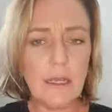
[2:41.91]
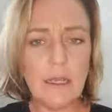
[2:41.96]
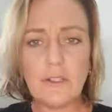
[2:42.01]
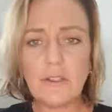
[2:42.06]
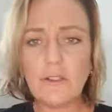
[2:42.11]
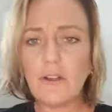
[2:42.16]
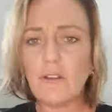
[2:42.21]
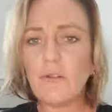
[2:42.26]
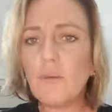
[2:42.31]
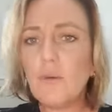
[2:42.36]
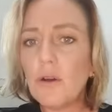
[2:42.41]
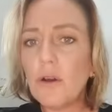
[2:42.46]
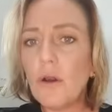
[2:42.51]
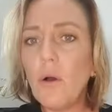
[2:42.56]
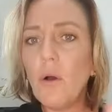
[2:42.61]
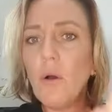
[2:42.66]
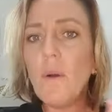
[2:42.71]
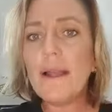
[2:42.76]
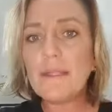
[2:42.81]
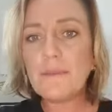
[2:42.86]
sort of put
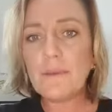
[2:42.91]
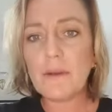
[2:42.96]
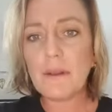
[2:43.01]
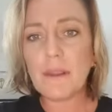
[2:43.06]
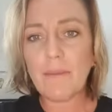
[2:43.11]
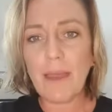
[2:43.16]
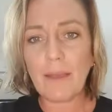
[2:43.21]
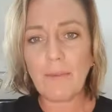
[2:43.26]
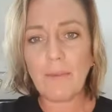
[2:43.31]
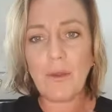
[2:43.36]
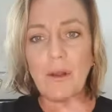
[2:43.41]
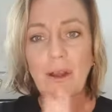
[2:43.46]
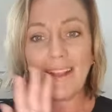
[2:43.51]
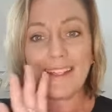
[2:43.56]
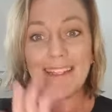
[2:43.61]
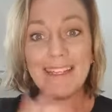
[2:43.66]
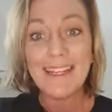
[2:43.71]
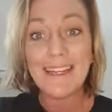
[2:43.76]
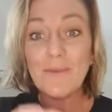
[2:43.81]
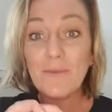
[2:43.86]
always put on the back burner. I
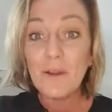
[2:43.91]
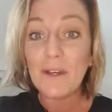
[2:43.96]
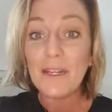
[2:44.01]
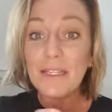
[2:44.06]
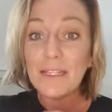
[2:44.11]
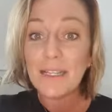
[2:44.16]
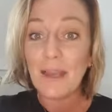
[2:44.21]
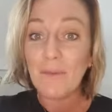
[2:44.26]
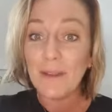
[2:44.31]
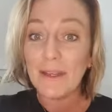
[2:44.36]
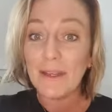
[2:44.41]
didn't want to tap